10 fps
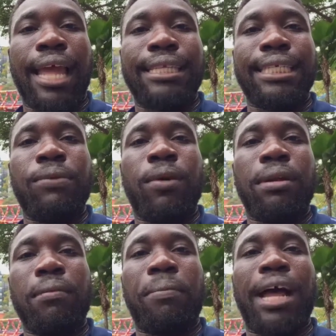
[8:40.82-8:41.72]
And see
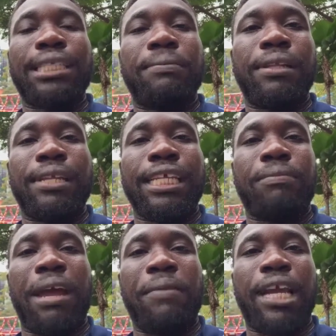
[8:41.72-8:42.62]
what
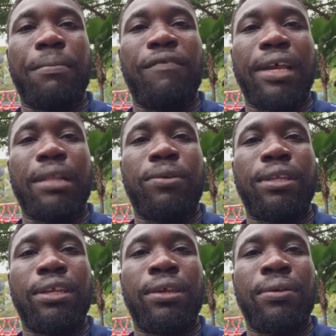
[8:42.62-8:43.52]
possibilities might become available
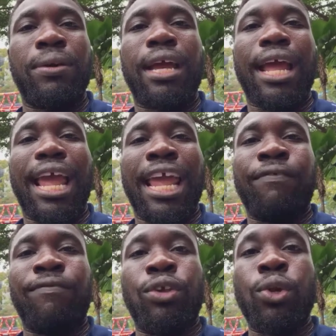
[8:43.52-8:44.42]
to you
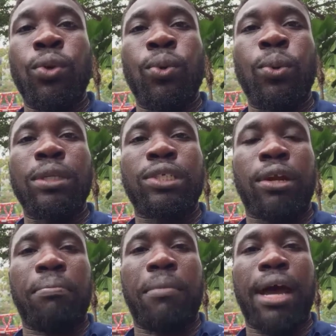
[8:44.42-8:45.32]
if you
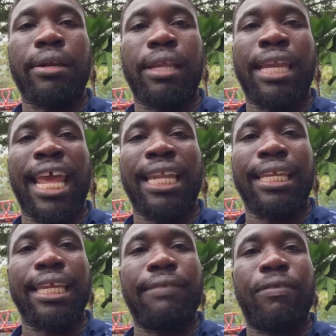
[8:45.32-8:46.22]
start modeling and
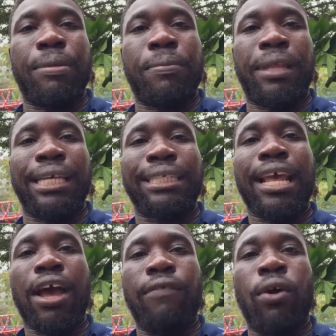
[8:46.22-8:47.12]
leading from a place
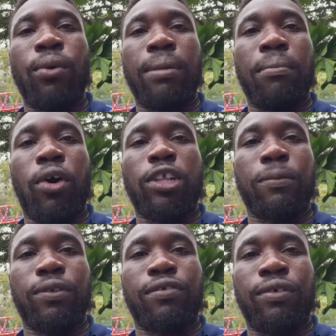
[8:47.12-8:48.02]
of holding
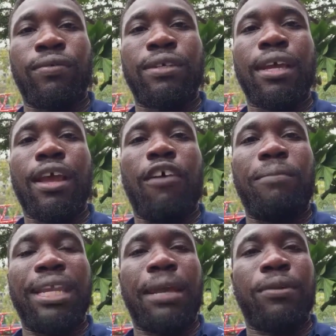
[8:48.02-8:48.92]
multiple truths, of
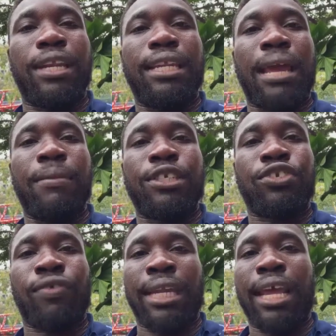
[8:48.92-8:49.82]
being able to
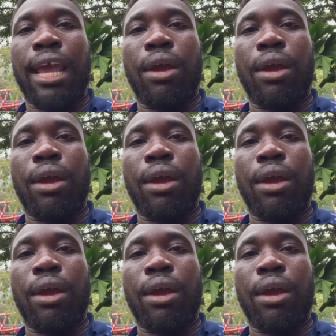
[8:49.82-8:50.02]
demonstrate